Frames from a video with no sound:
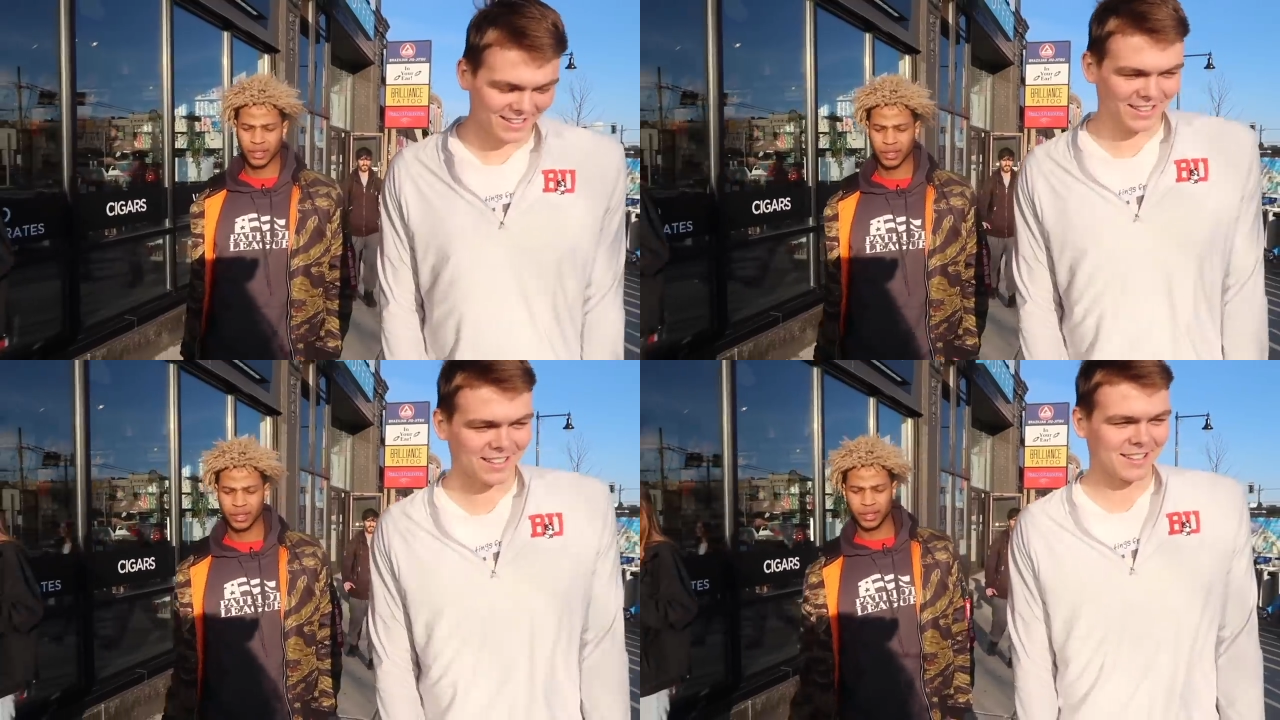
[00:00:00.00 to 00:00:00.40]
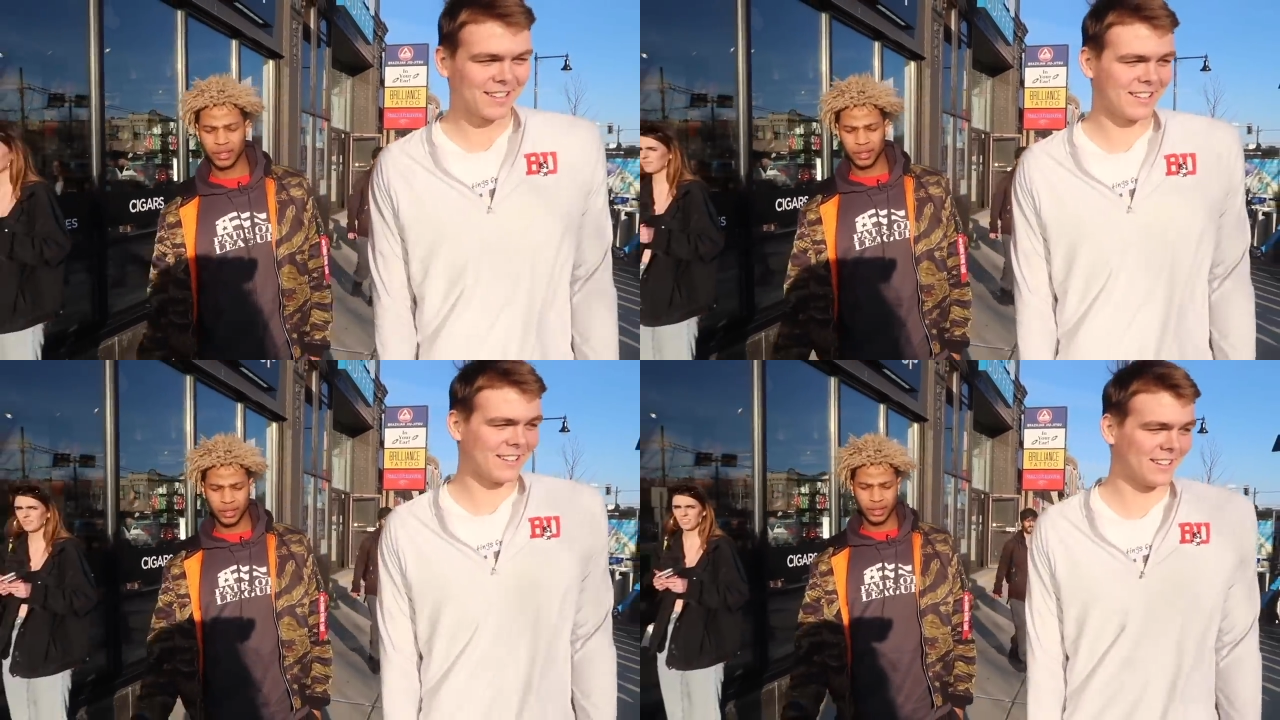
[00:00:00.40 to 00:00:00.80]

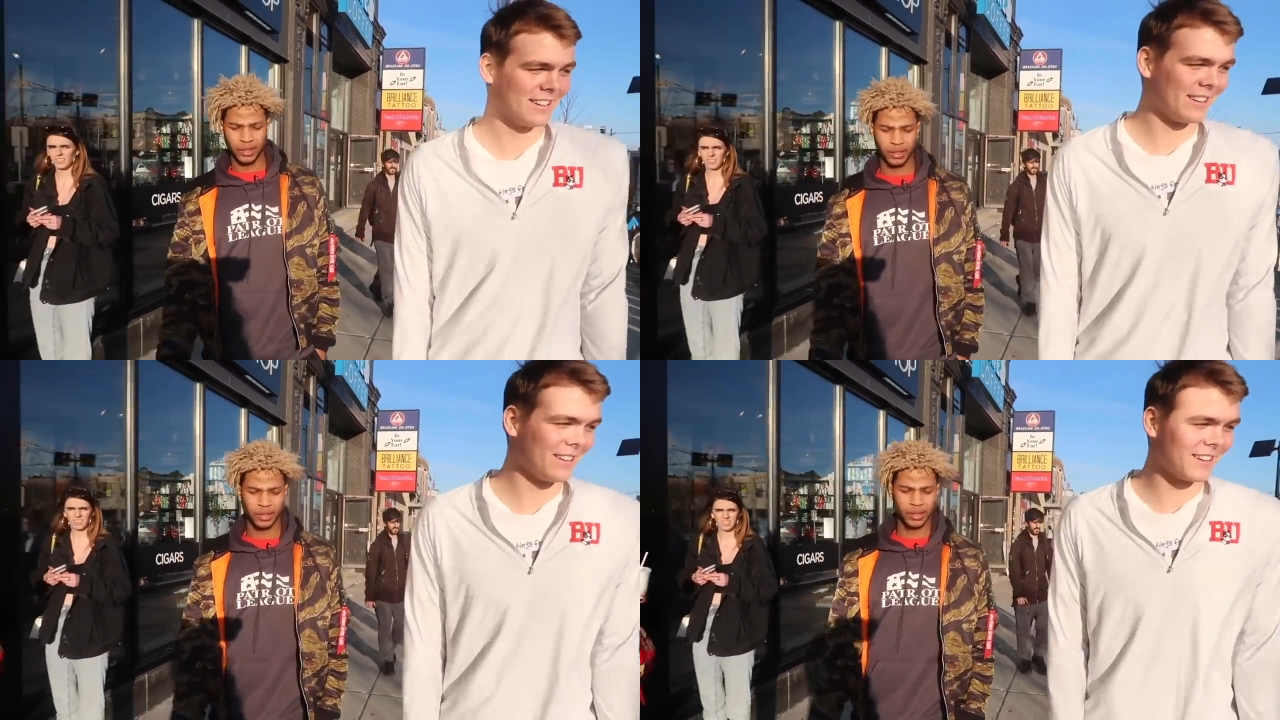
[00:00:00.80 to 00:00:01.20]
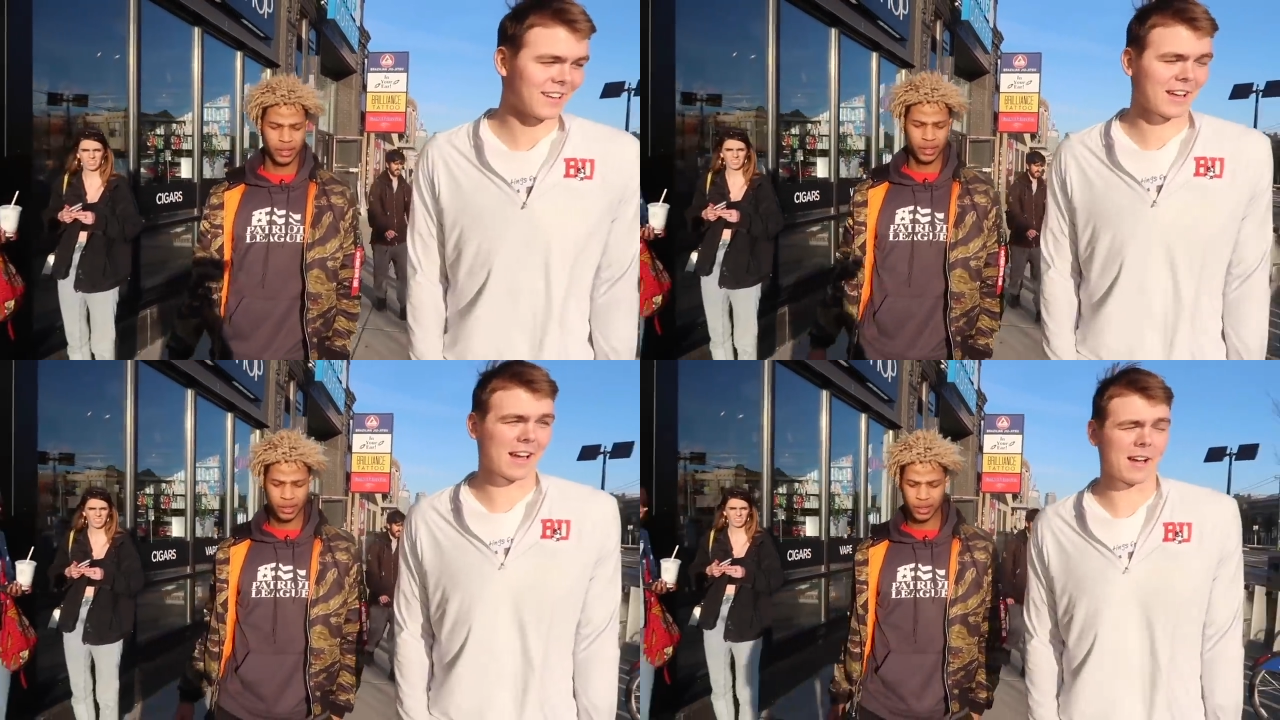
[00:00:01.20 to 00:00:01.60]
Speaker 1: Uh,
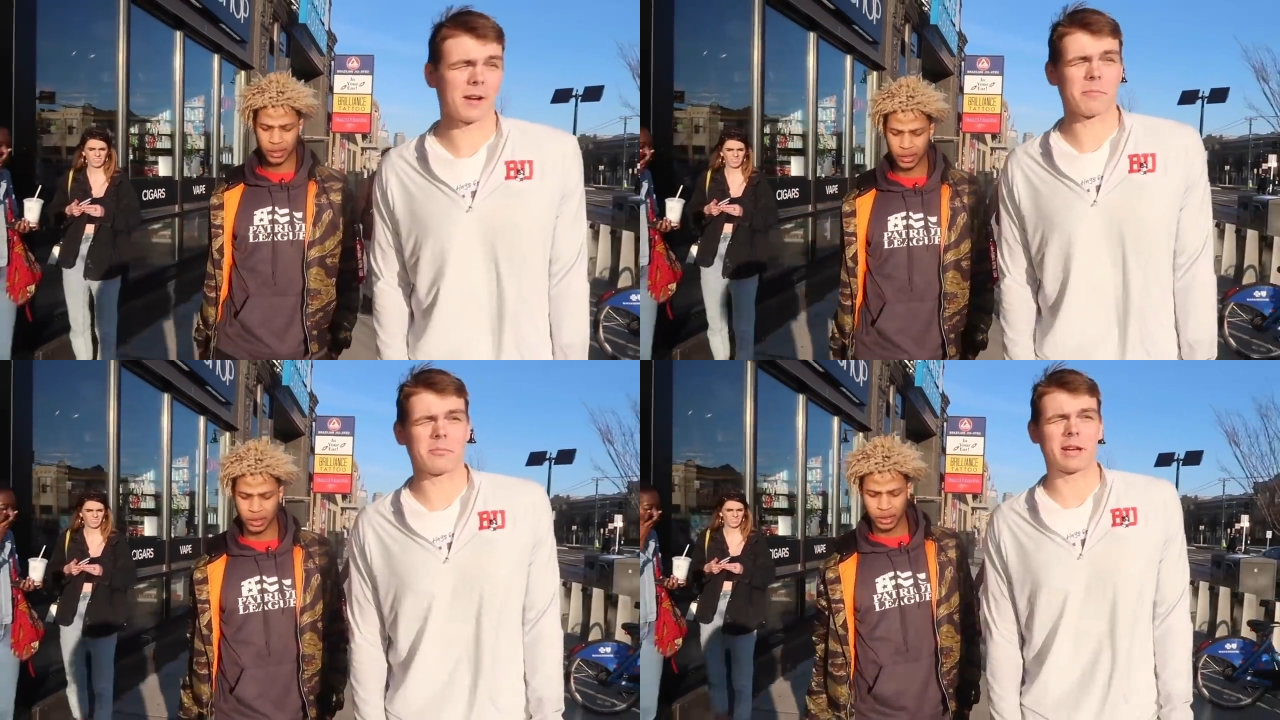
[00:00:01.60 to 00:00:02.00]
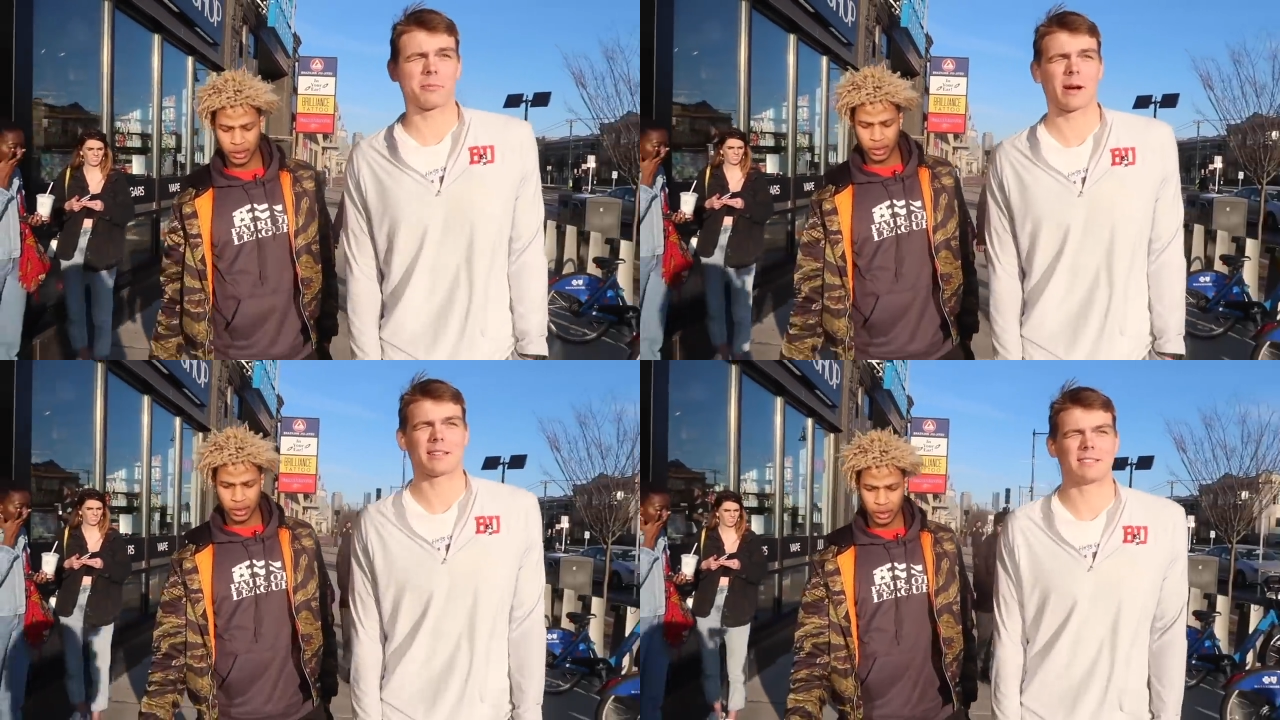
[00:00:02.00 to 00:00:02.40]
I'm
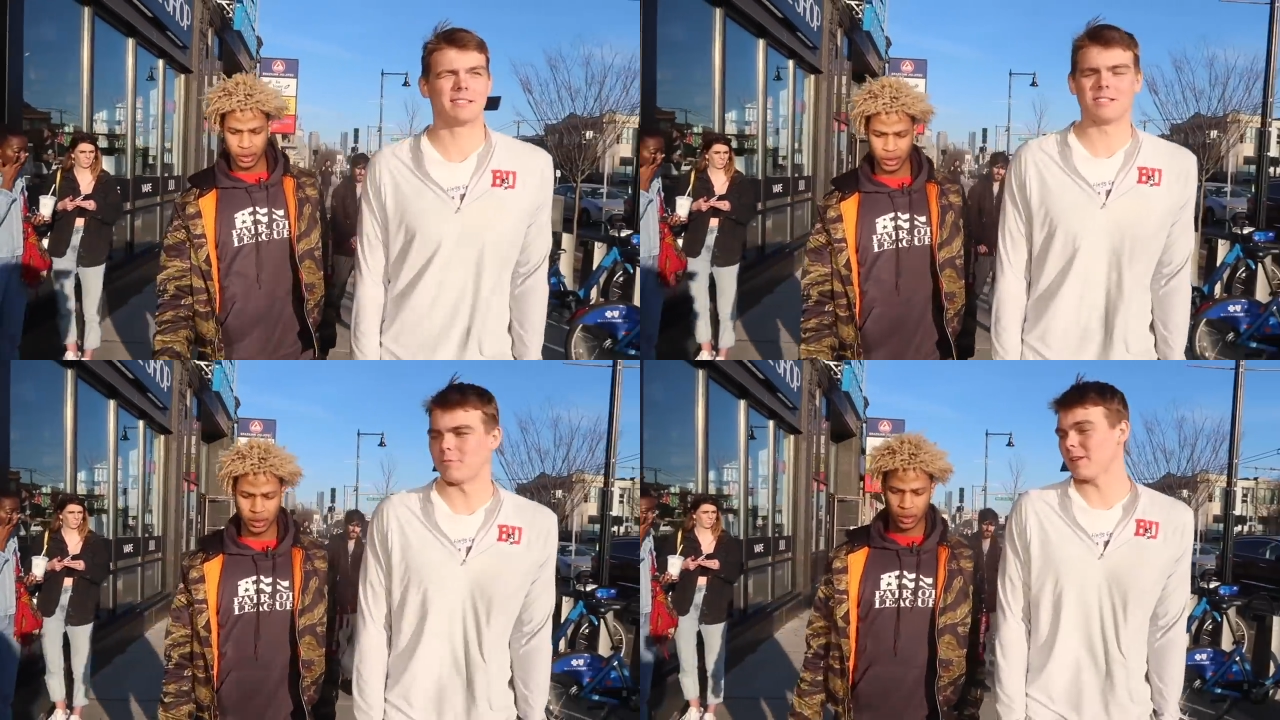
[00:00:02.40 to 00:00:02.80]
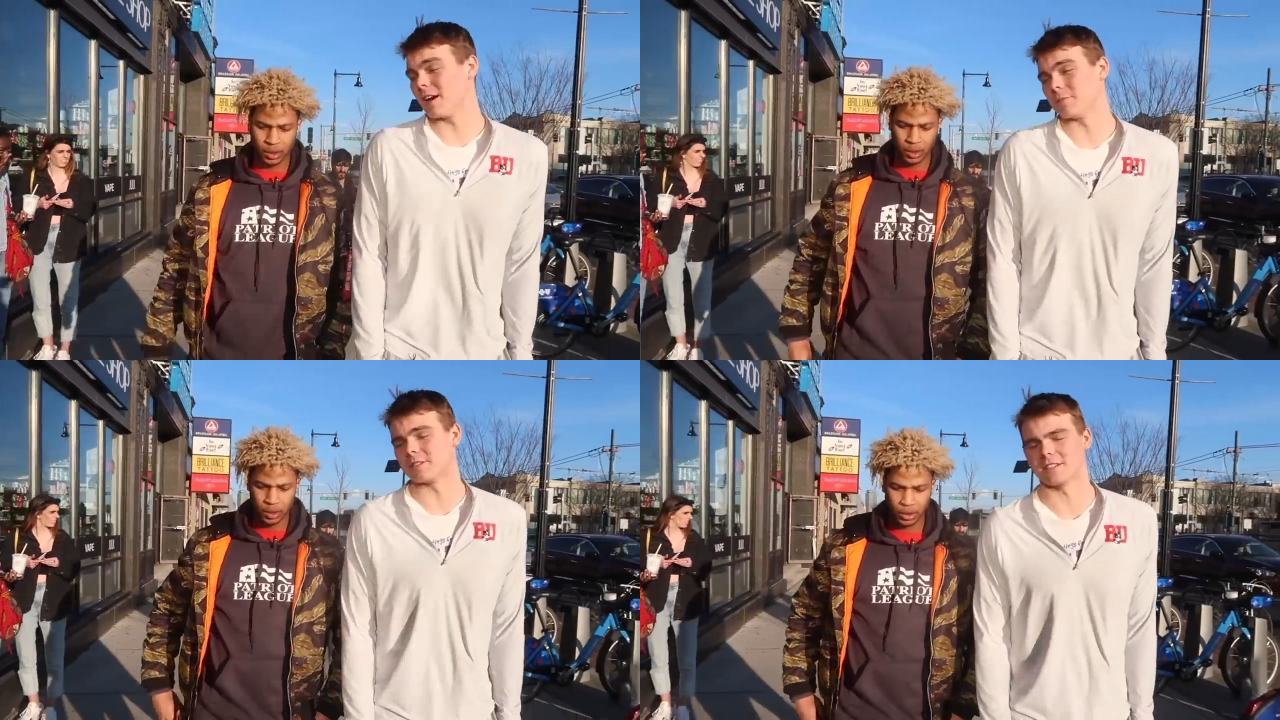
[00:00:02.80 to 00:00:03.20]
like my we
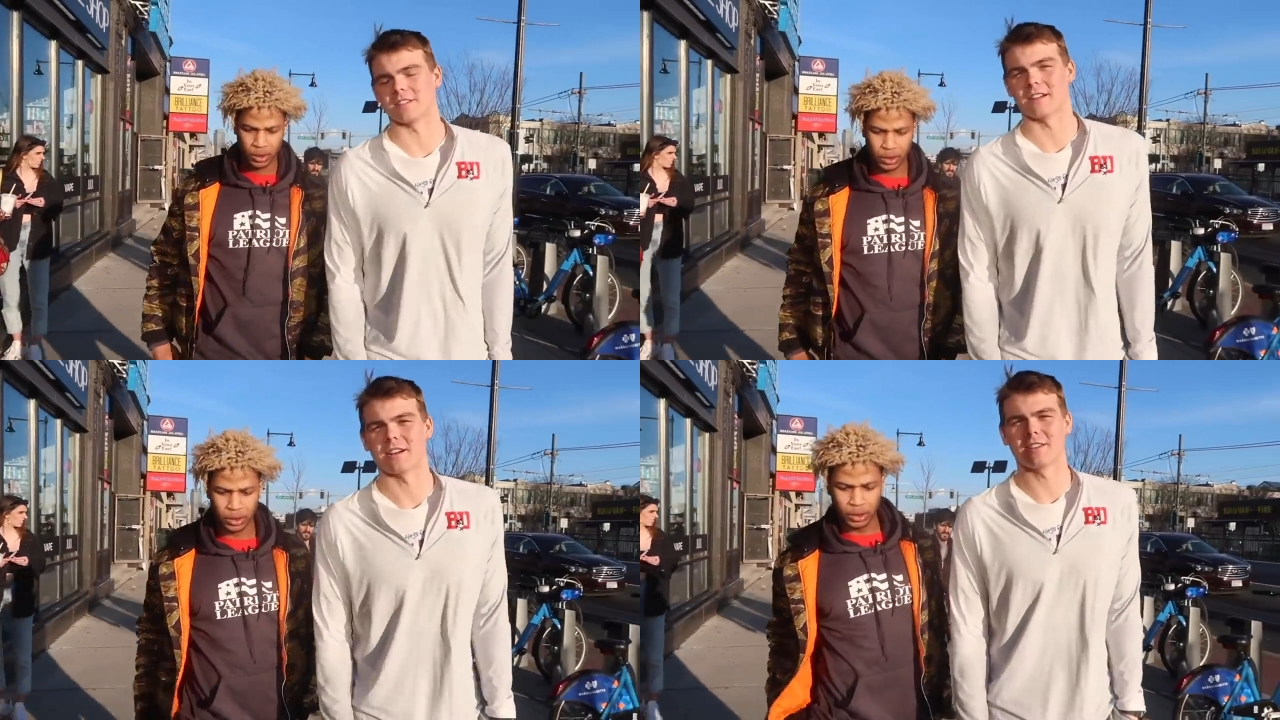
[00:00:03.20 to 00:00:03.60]
help each other